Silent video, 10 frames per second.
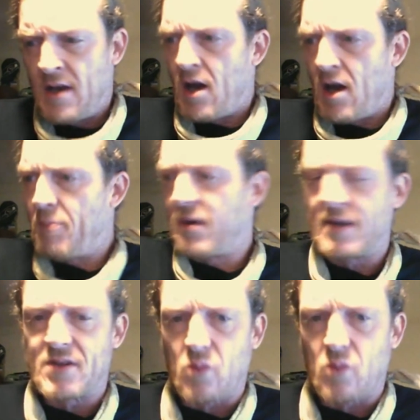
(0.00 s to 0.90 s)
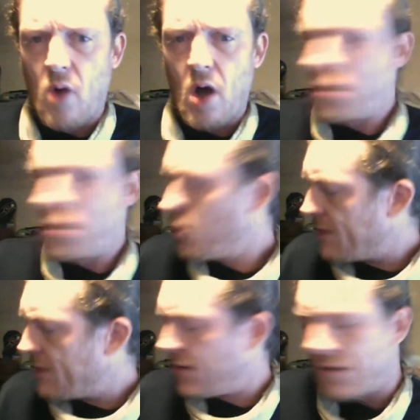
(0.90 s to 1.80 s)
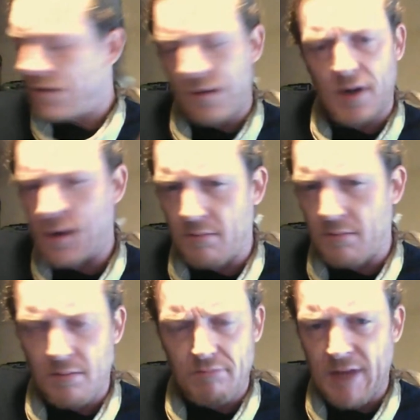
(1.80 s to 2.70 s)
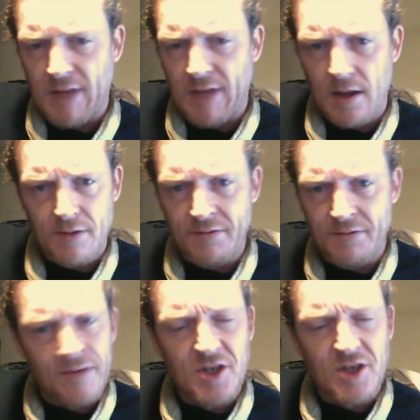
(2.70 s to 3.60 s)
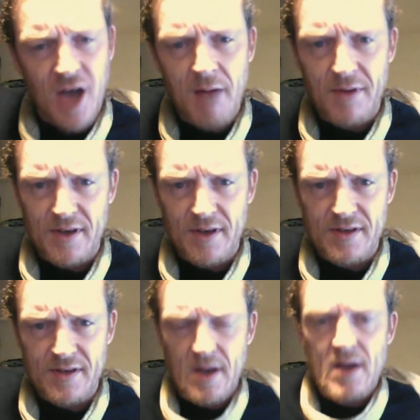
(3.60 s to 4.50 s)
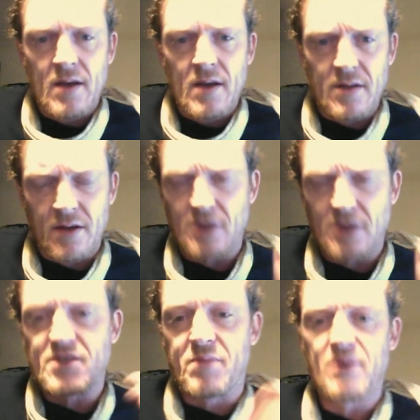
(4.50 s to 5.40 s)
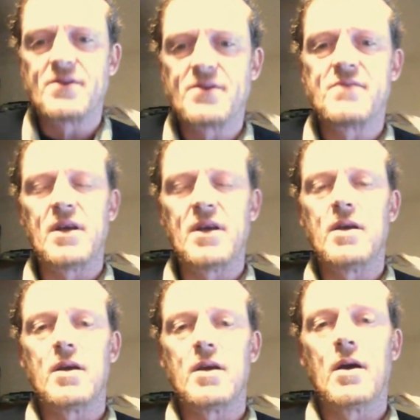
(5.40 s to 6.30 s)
up against the wall or whatever they their job is. They're supposed to be